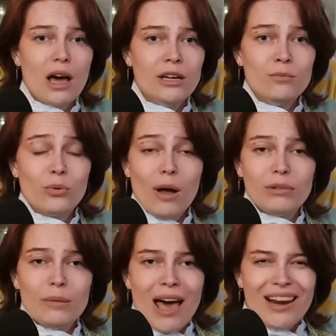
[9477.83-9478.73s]

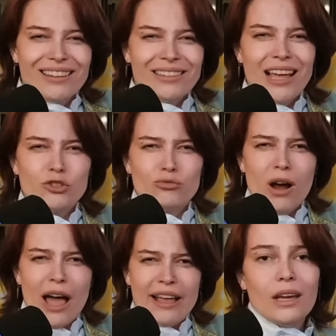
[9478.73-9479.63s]
unproblematic. That's right.